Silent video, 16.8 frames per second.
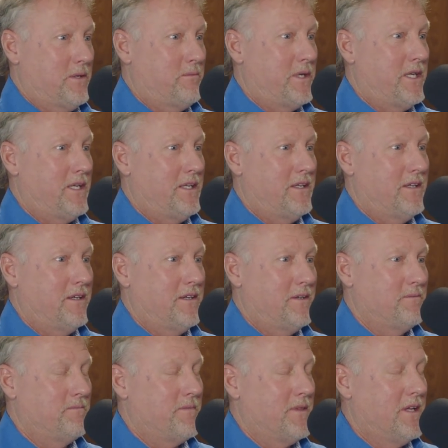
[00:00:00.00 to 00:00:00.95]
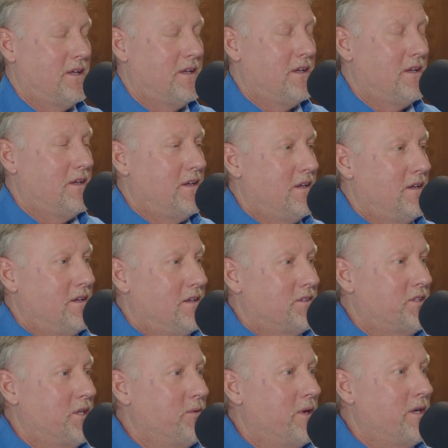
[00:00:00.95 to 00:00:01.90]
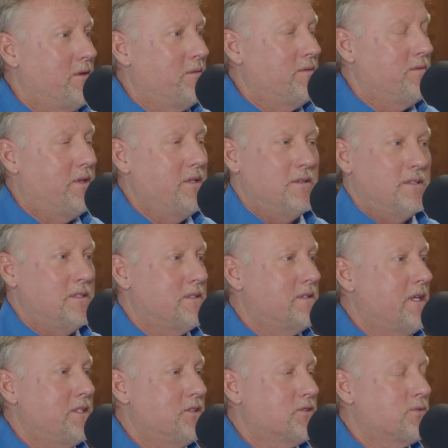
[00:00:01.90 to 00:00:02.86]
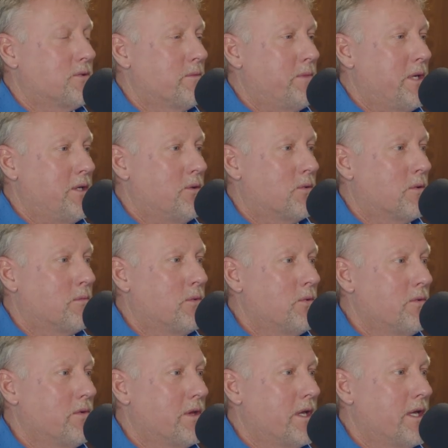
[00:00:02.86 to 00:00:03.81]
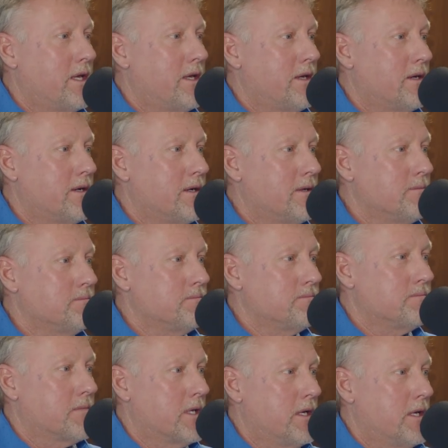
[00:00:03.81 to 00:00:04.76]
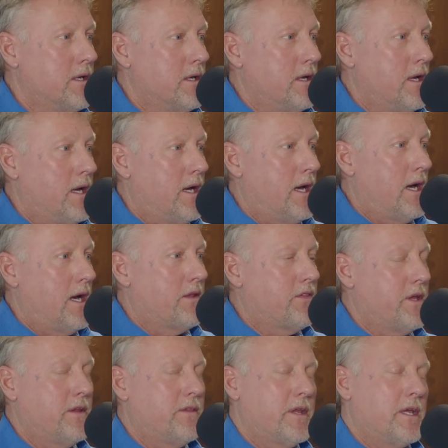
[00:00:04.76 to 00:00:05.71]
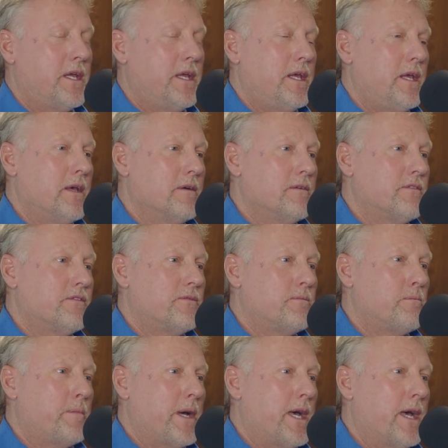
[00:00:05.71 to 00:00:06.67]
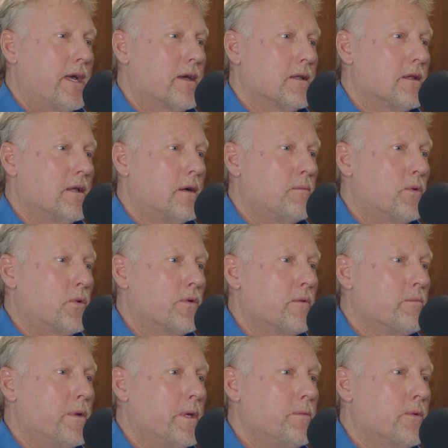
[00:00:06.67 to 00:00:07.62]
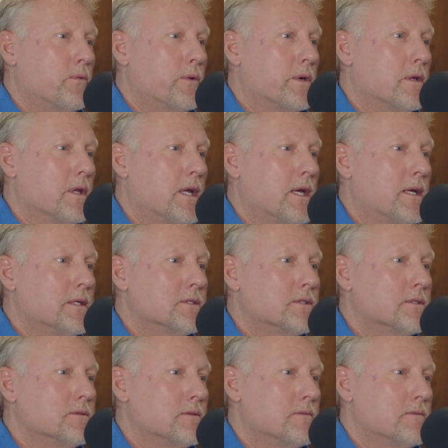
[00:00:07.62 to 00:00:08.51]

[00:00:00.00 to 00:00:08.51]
I mean, so anyway, they just want to be normal. They, I think they give back a lot more than people realize.